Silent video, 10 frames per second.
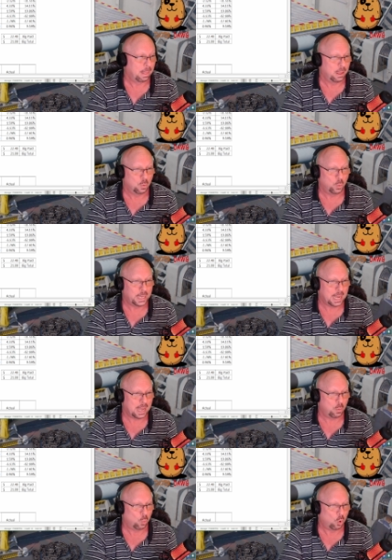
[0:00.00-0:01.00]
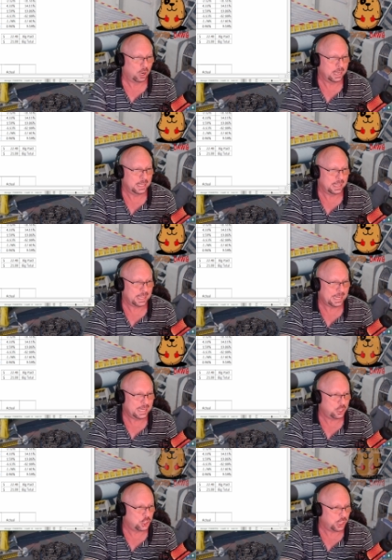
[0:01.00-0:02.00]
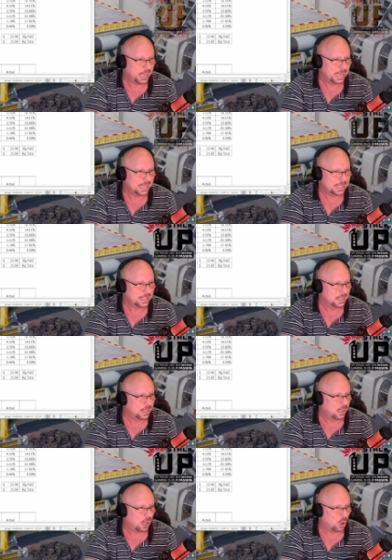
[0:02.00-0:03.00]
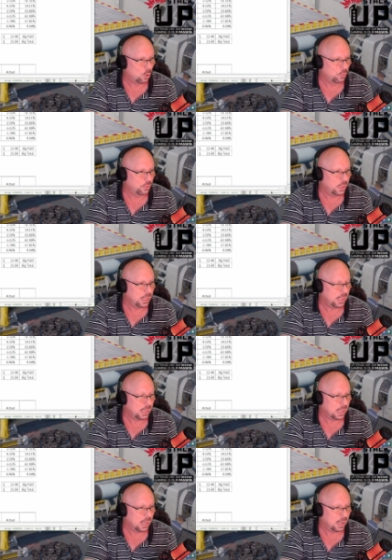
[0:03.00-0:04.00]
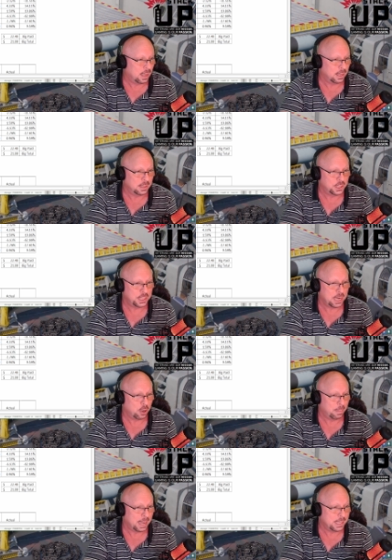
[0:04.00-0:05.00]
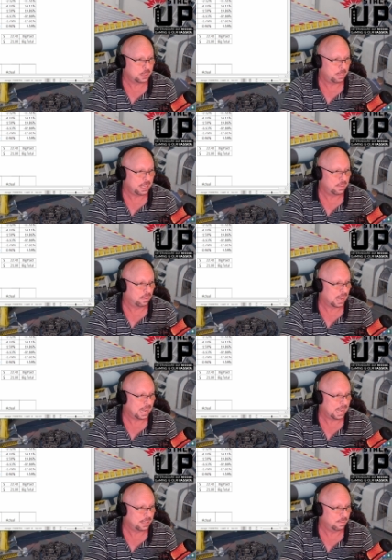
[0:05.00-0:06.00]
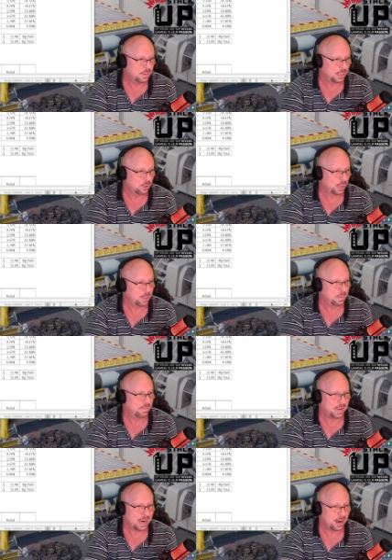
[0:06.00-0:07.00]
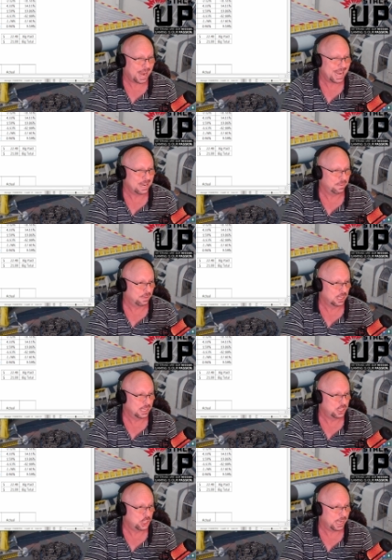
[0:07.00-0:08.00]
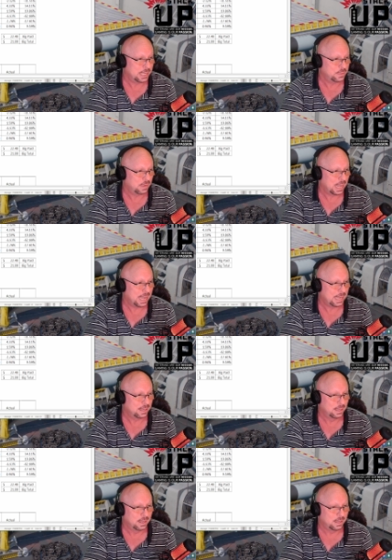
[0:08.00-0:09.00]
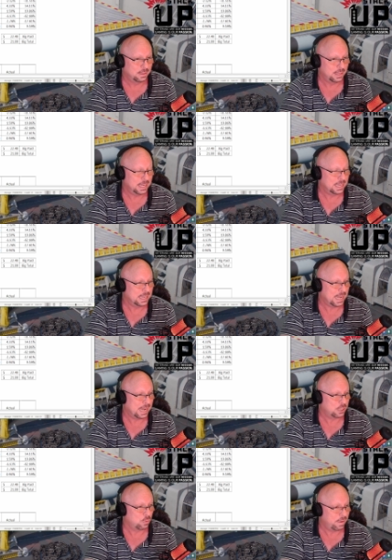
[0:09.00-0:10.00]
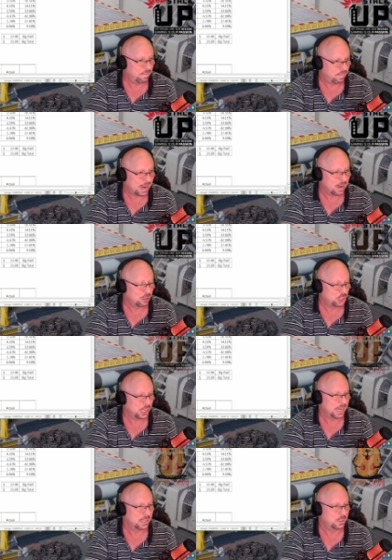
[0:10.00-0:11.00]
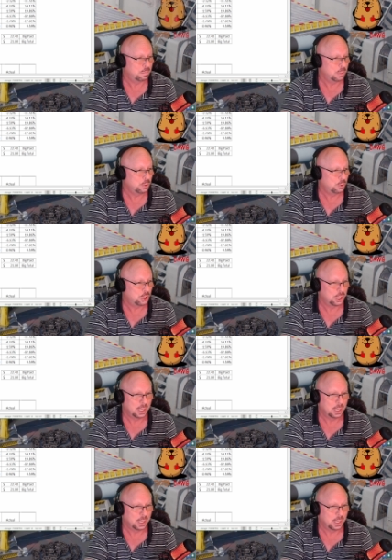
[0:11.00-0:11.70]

We got 1 each hit on the Sierra Mike Speed flag, the Victor Lima Fire and Flood Chance flag, the India X-Ray Fire Chance boost,